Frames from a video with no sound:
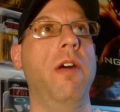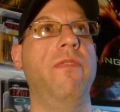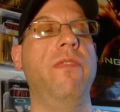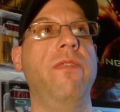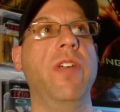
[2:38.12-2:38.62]

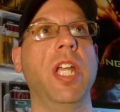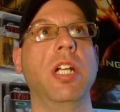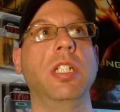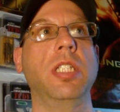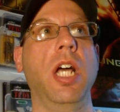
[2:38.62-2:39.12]

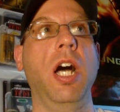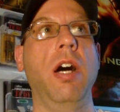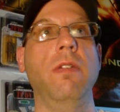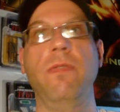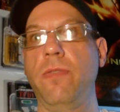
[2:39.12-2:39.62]
figures
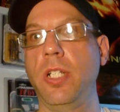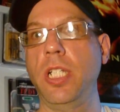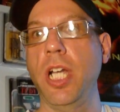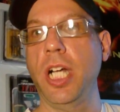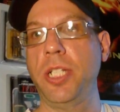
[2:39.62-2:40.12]
of
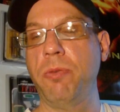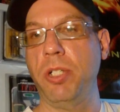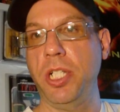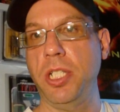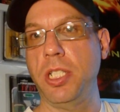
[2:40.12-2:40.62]
Dutch,
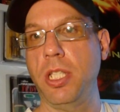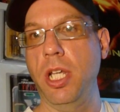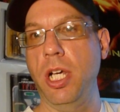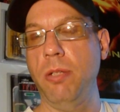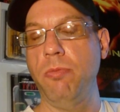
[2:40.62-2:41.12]
which is
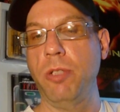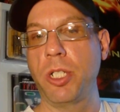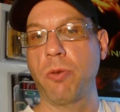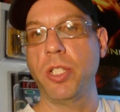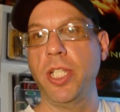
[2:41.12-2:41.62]
the
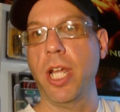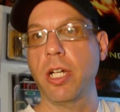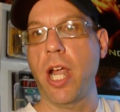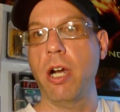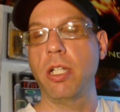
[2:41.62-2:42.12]

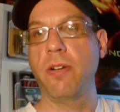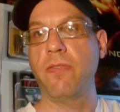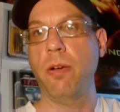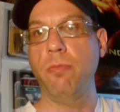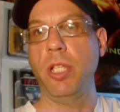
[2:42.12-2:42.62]
Schwarzenegger character
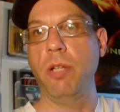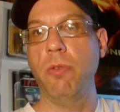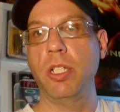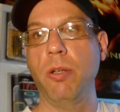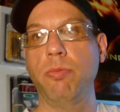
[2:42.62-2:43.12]
from the
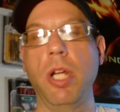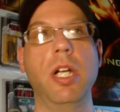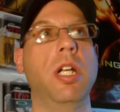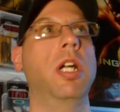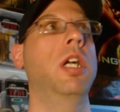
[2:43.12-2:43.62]
original
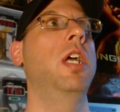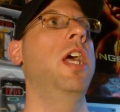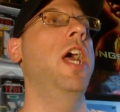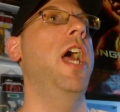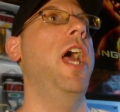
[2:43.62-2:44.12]
Predator.
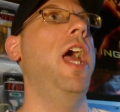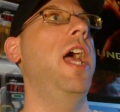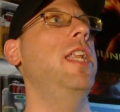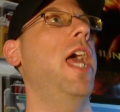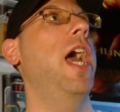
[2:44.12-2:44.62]

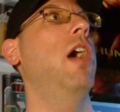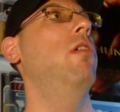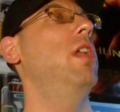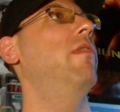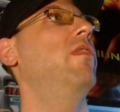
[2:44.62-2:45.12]
And
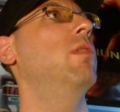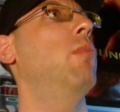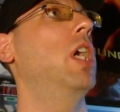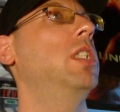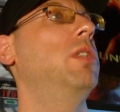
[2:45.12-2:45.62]
now in a few
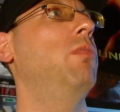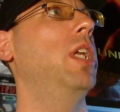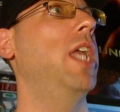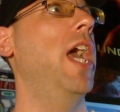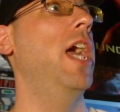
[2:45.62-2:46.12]
months
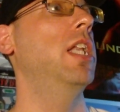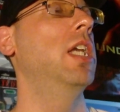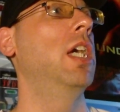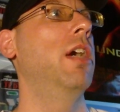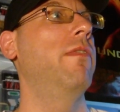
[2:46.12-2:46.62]
we get
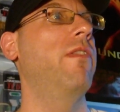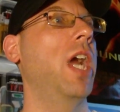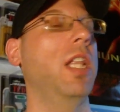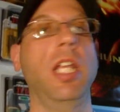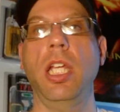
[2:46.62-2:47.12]

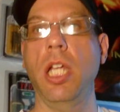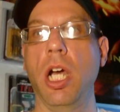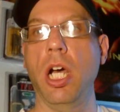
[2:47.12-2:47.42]
finally